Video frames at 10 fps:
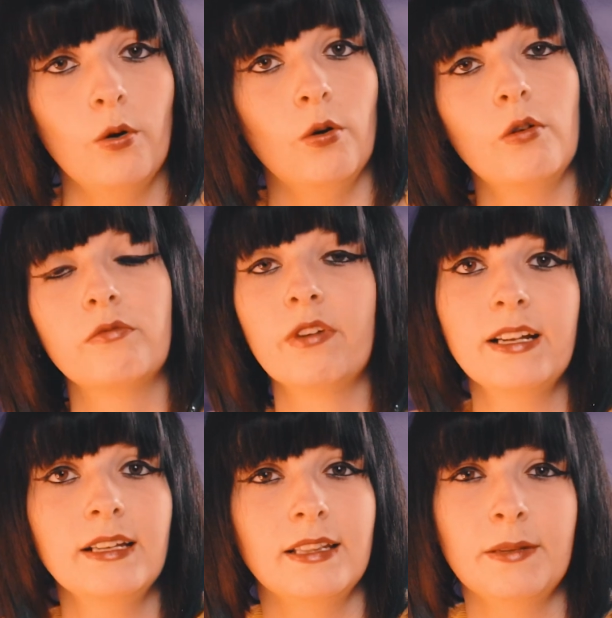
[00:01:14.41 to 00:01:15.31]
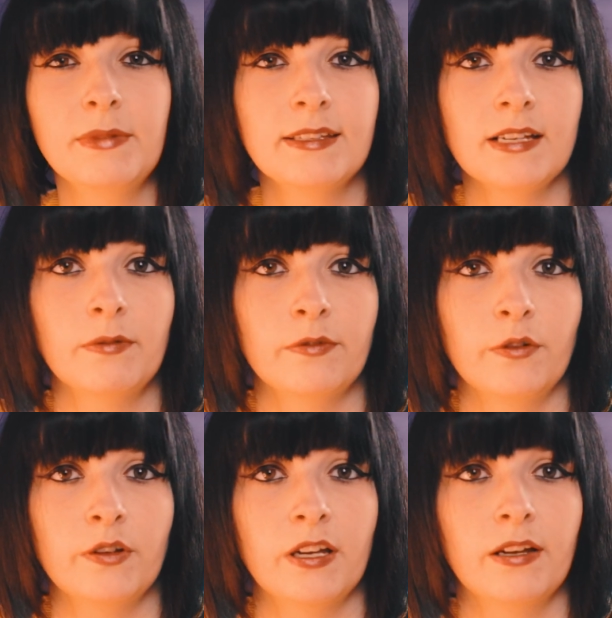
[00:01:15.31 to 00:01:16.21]
or run a limited type of
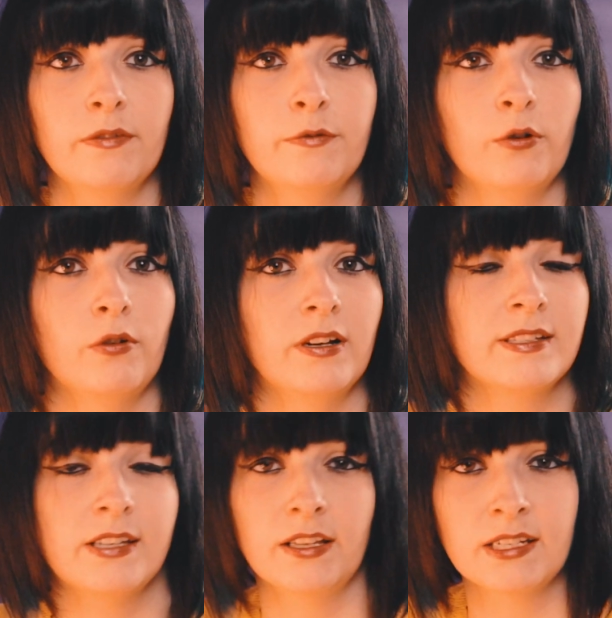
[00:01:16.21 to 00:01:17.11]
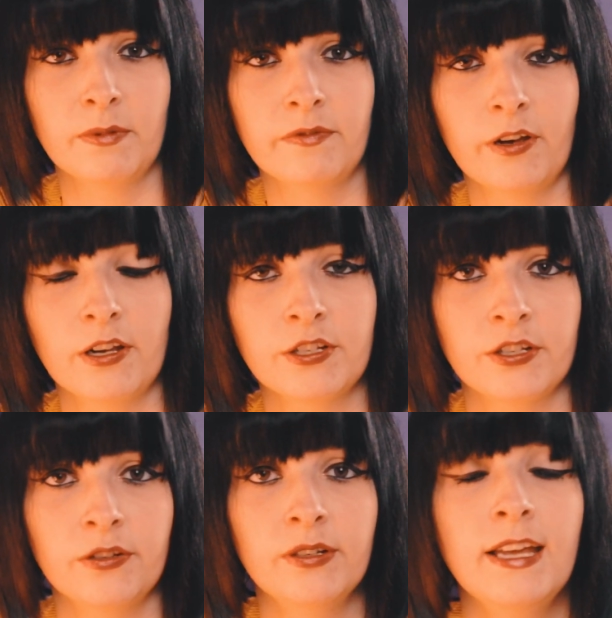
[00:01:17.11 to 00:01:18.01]
offer for a certain type of photo
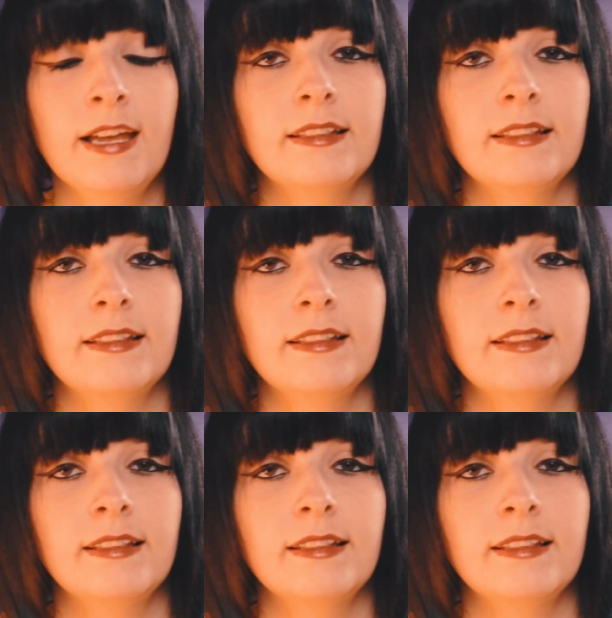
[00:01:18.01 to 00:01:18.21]
shoot.